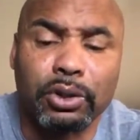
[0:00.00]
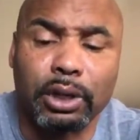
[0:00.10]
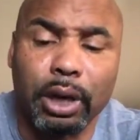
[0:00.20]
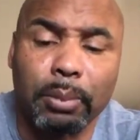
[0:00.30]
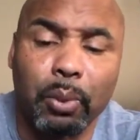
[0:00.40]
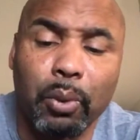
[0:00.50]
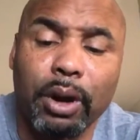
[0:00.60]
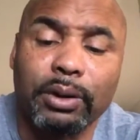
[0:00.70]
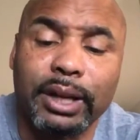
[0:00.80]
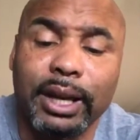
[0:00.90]
So number
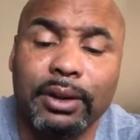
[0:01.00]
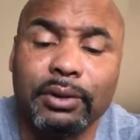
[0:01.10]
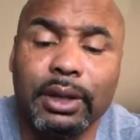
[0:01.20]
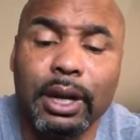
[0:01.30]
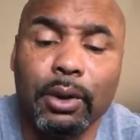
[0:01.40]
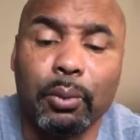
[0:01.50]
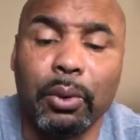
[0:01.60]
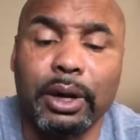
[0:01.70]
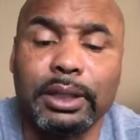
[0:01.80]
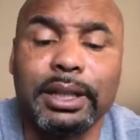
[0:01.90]
one, again,
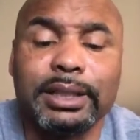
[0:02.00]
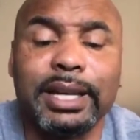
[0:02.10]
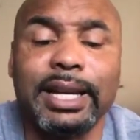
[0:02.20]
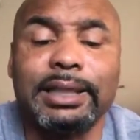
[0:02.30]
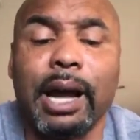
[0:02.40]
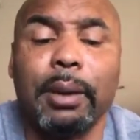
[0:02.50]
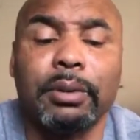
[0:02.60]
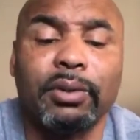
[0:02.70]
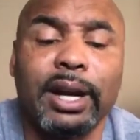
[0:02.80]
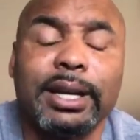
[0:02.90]
was take time to
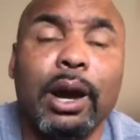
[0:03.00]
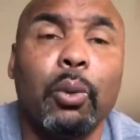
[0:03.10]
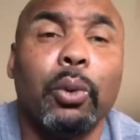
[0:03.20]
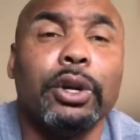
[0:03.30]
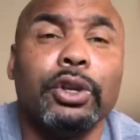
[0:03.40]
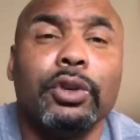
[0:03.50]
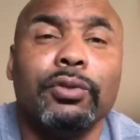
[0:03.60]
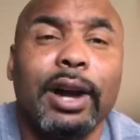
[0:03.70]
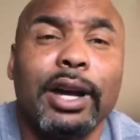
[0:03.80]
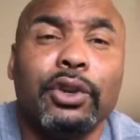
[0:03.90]
write down, what do you
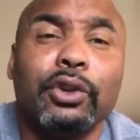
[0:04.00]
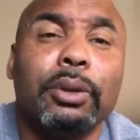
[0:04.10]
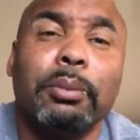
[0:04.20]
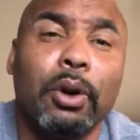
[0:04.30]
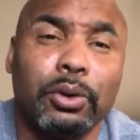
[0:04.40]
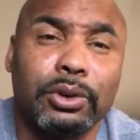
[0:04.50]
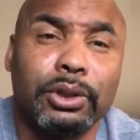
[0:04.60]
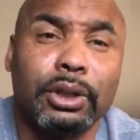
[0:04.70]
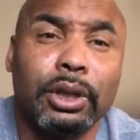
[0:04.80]
value the most?